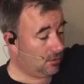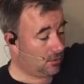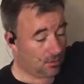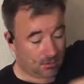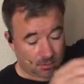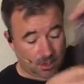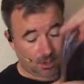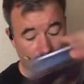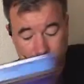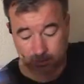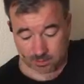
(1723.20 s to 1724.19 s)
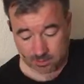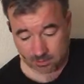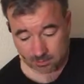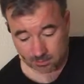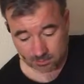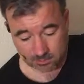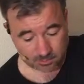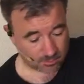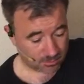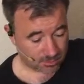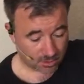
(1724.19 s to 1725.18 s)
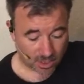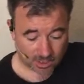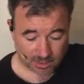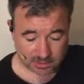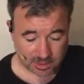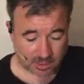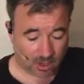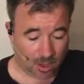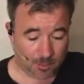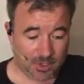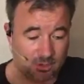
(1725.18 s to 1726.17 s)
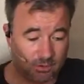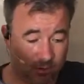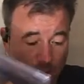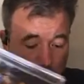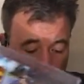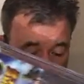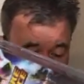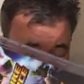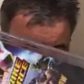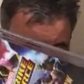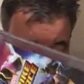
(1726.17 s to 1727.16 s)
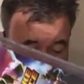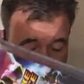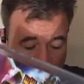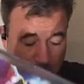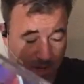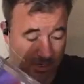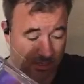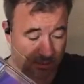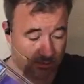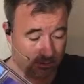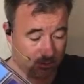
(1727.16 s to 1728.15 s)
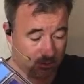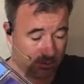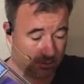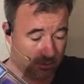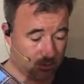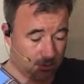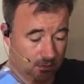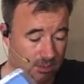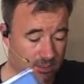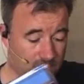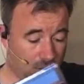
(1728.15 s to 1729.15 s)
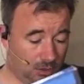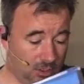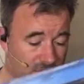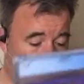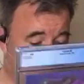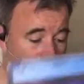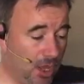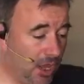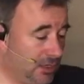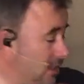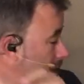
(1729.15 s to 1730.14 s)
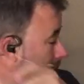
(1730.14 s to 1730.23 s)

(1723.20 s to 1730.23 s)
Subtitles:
All right. So like I said, I'm going to hold these for a minute. All these Venom 9s. I